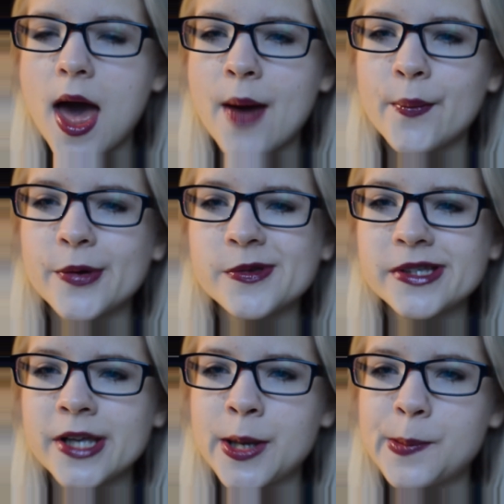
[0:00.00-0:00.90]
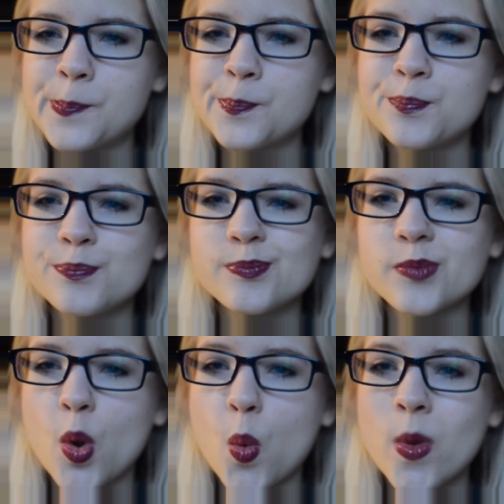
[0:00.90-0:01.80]
and we'll see.
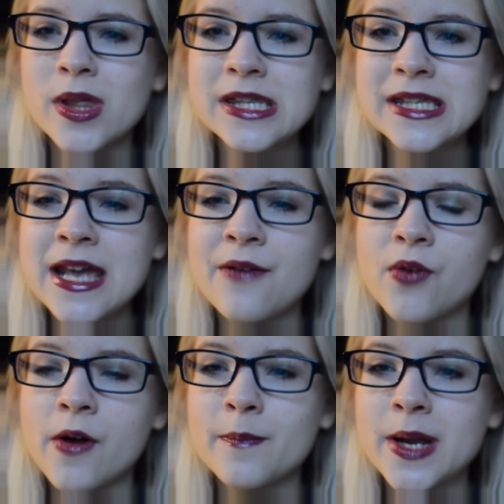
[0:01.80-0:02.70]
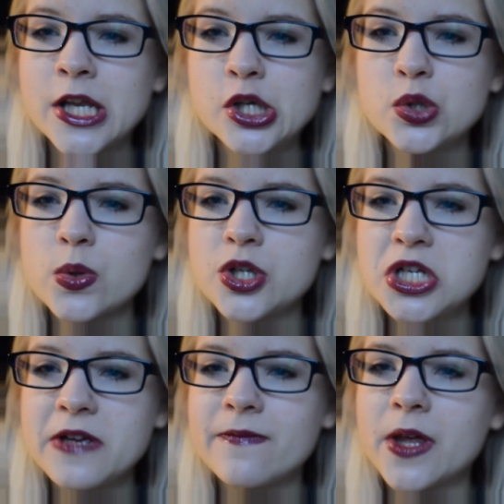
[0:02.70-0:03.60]
We'll see if I've managed to
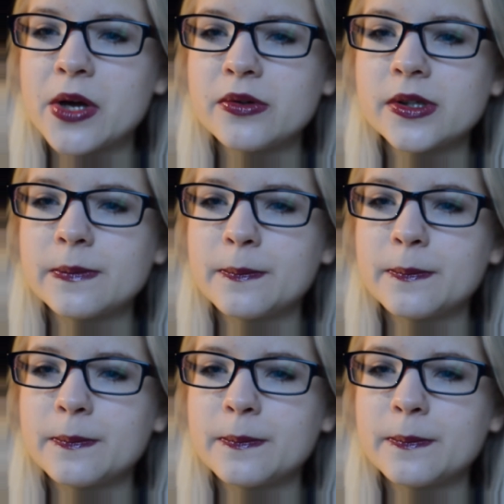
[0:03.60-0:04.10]
achieve those.